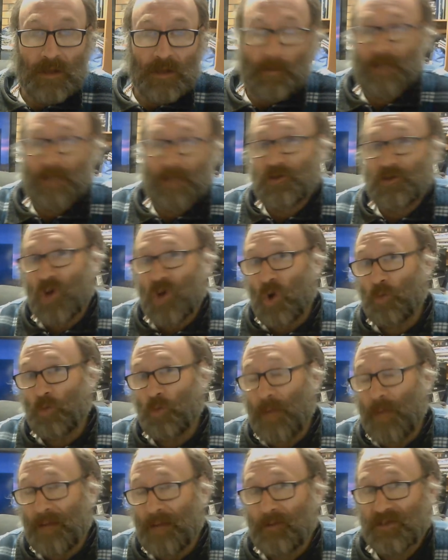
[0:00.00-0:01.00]
you imagine an
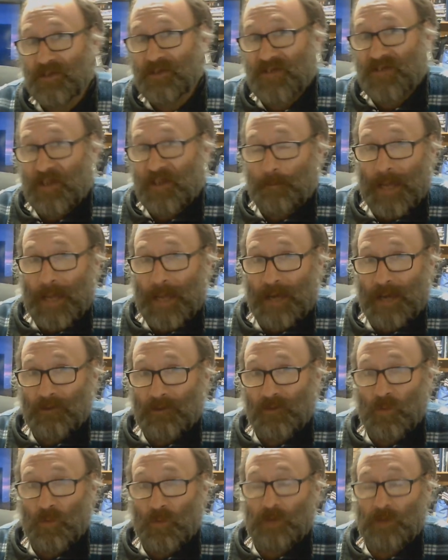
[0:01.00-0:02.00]
old mate with a set of
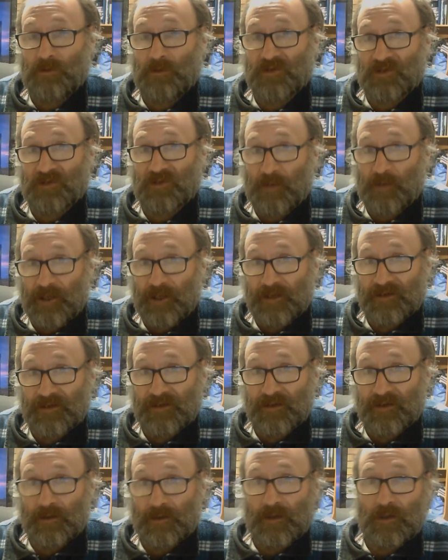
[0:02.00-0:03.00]
Bowers and Wilkins
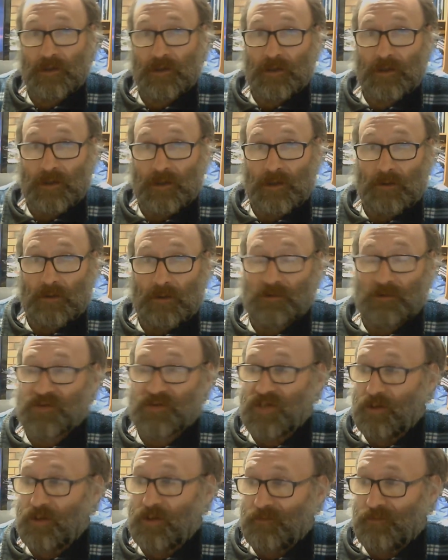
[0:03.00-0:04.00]
speakers? Or a
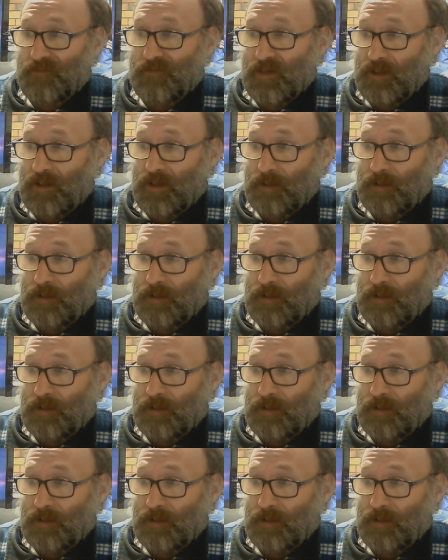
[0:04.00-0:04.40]
set of